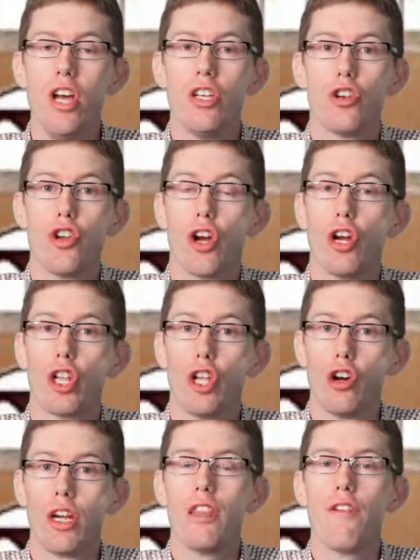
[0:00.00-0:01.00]
So you're going to
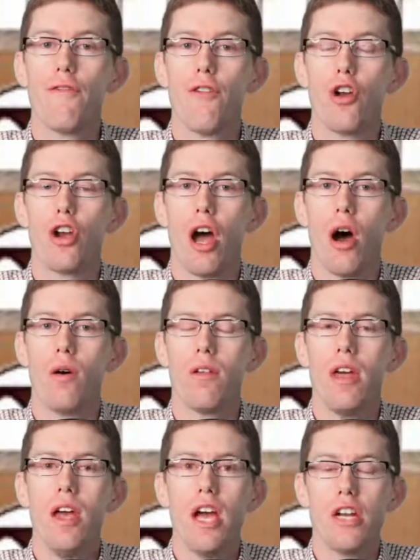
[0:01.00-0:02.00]
look in the footnote
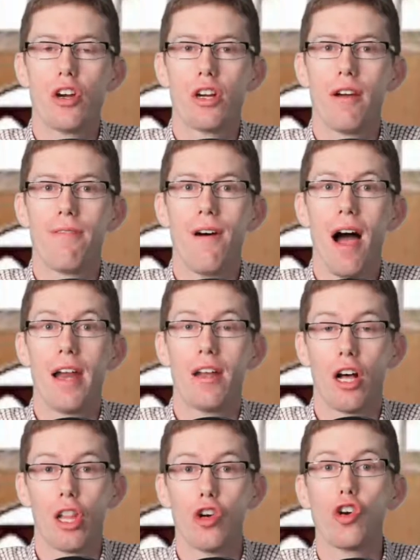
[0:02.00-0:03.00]
and you're going to find
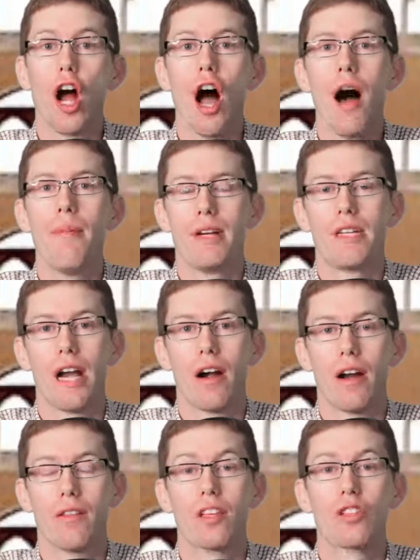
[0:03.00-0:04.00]
a little
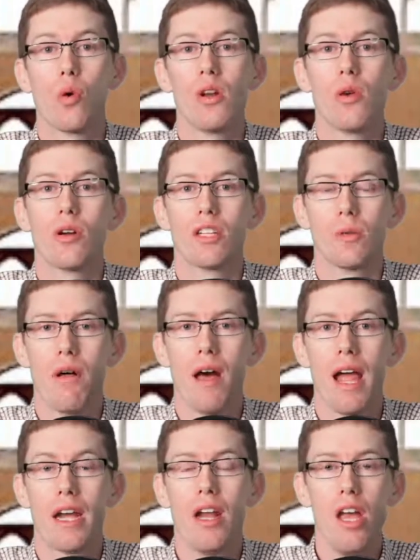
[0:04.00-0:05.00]
commentary that's going to
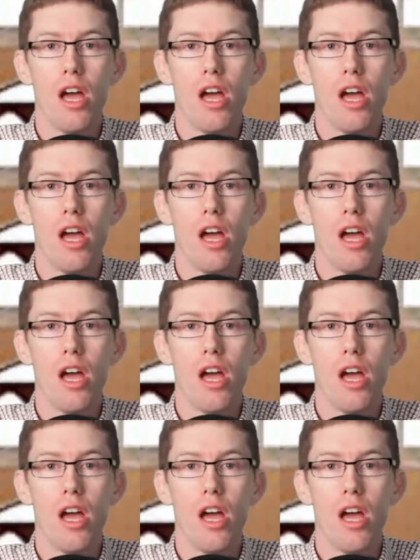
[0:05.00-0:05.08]
explain